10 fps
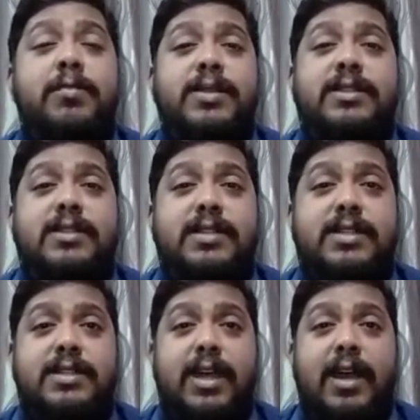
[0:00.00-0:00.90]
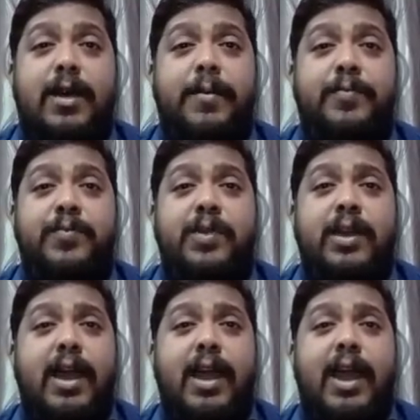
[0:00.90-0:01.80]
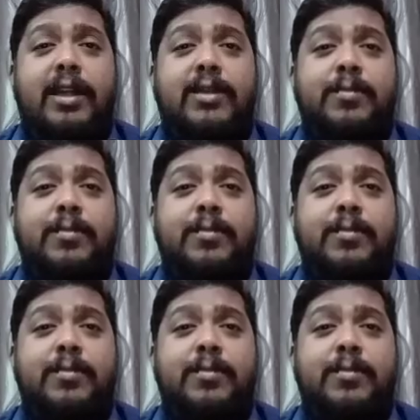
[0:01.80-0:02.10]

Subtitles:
businesses at a